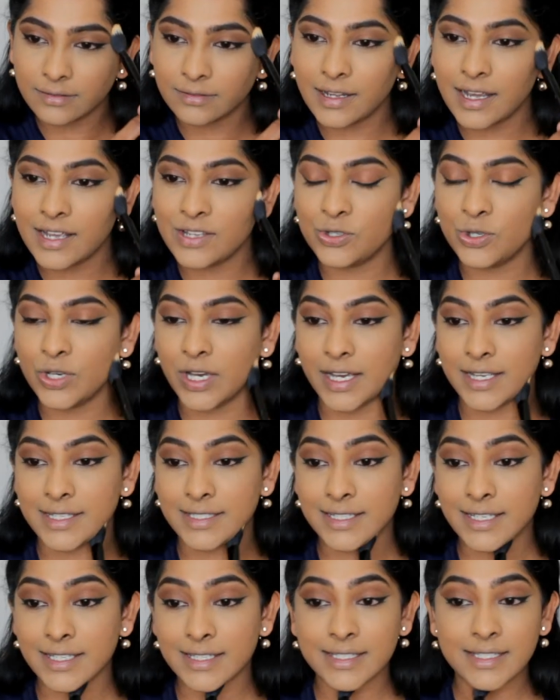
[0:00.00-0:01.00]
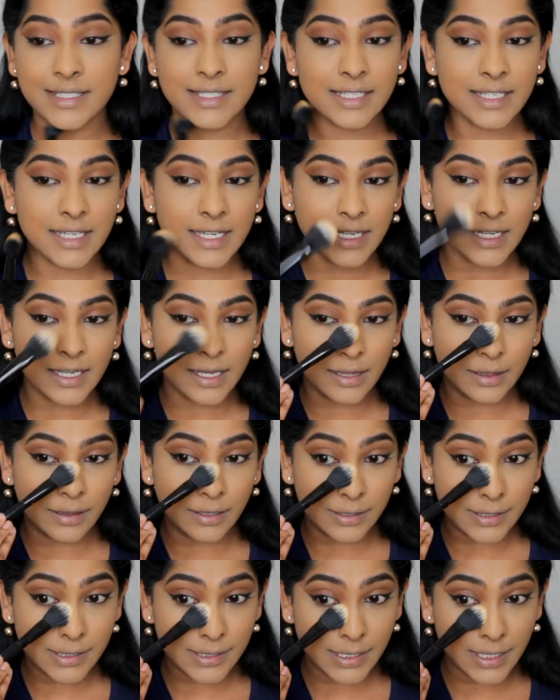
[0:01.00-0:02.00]
as you guys can see,
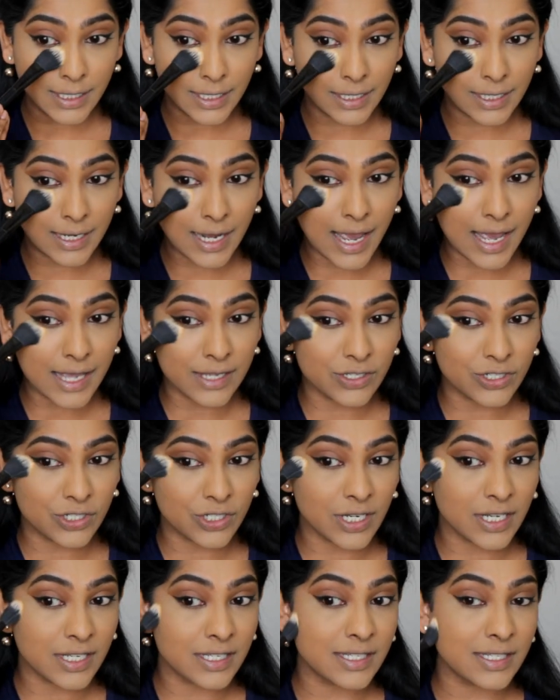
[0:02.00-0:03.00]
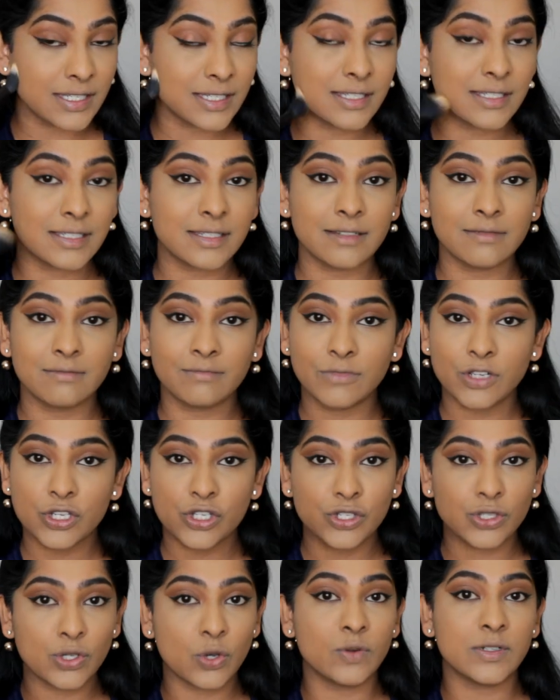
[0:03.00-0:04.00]
the skin has just
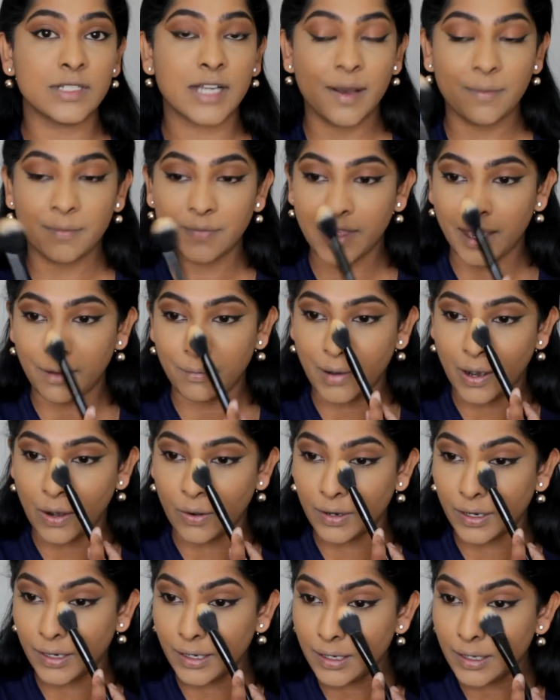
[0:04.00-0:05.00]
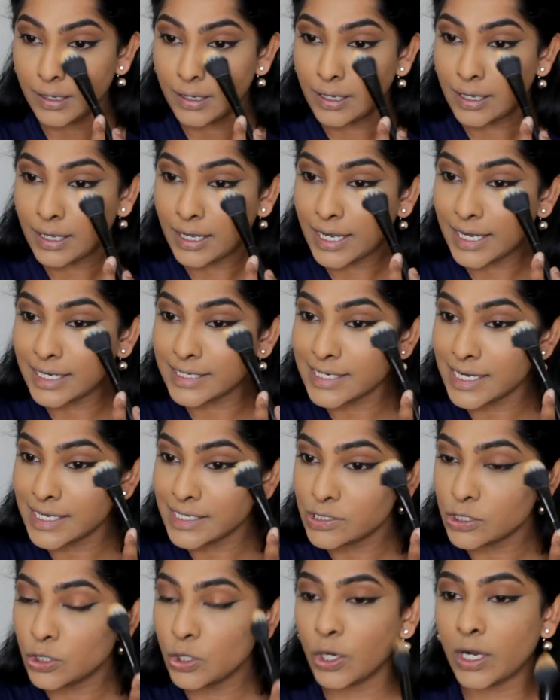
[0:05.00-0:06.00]
soaked up that powder. It
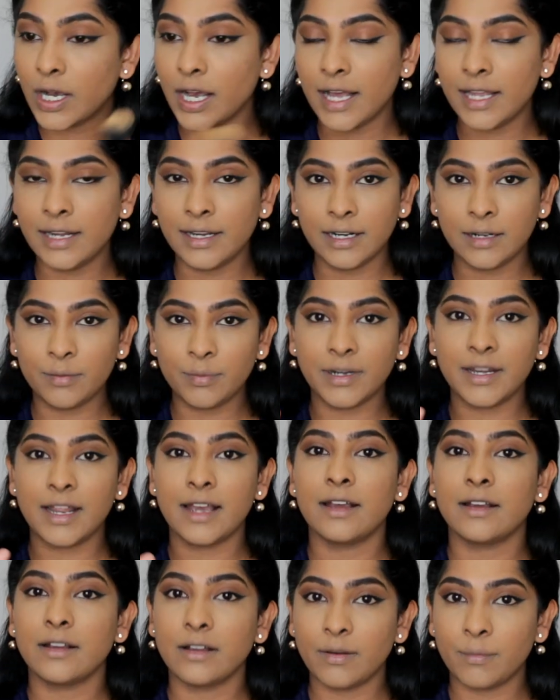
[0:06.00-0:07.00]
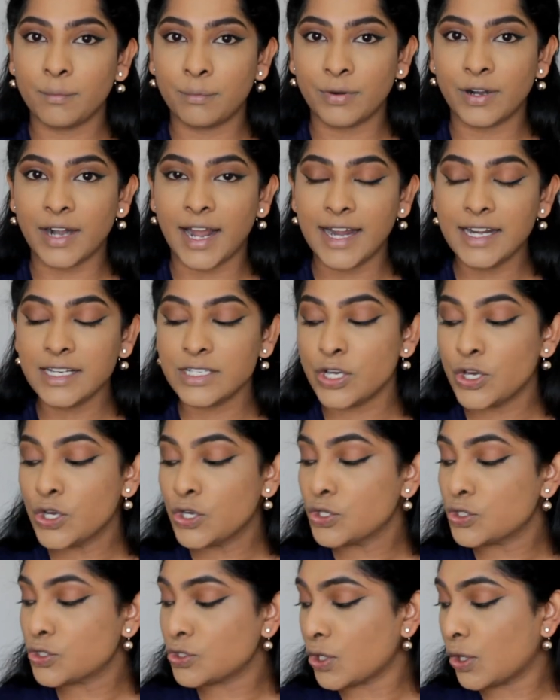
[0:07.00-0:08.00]
does look a little bit bright,
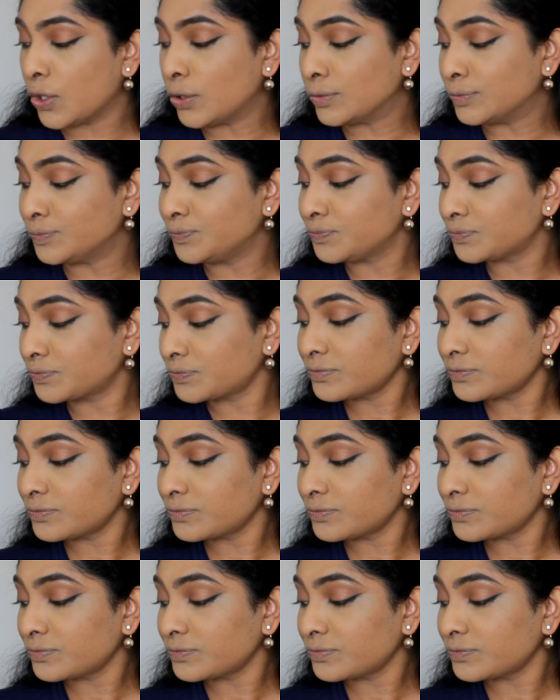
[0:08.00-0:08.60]
so